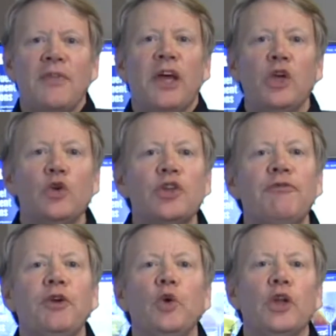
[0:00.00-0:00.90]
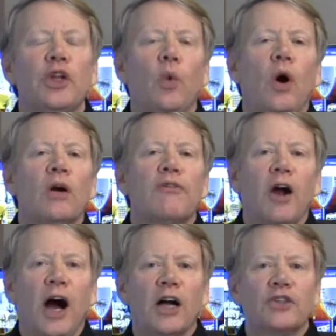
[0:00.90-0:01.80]
They use the fuel in the water
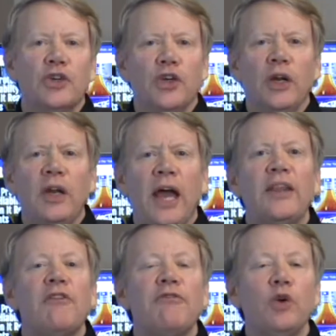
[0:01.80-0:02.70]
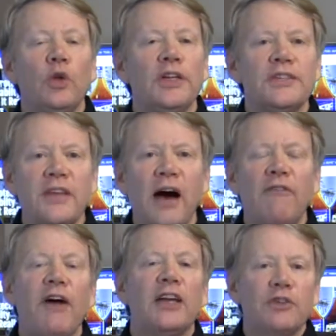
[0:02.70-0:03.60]
for oxygen, and the fuel
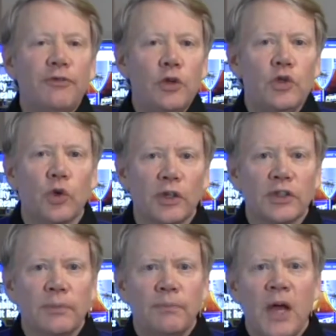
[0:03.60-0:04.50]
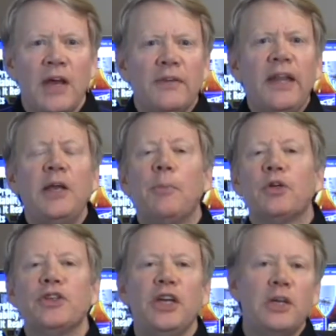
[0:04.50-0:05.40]
itself as a food source. Then they
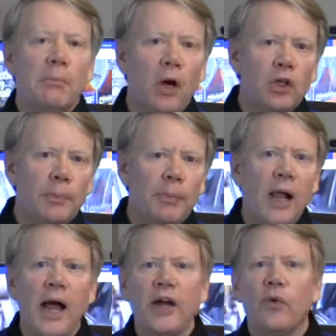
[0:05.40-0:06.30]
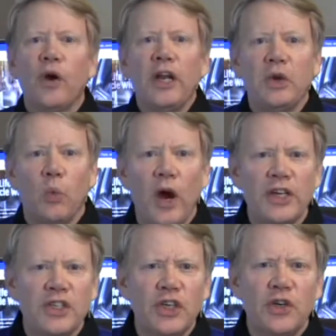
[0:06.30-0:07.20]
proceed to multiply, creating
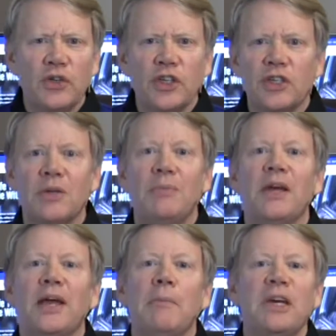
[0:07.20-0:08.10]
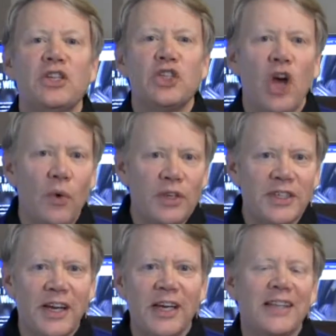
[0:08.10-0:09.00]
waste in your system that can be so
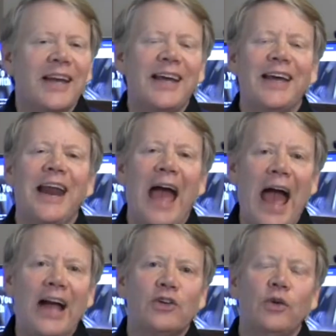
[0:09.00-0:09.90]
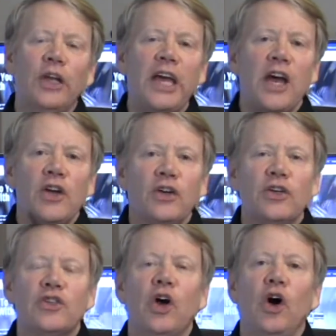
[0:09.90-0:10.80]
acidic that it can actually
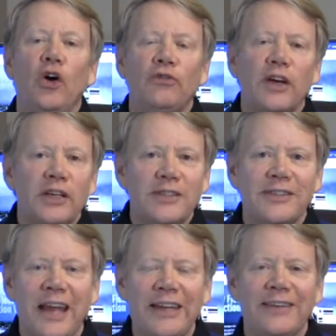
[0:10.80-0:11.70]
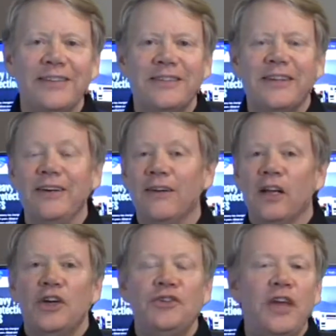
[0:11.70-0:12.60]
dissolve stainless steel.
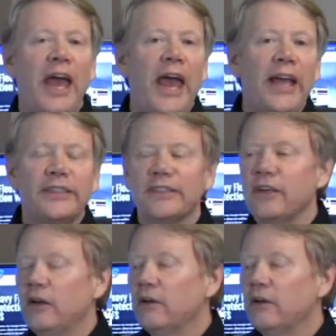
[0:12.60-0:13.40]
Tanks,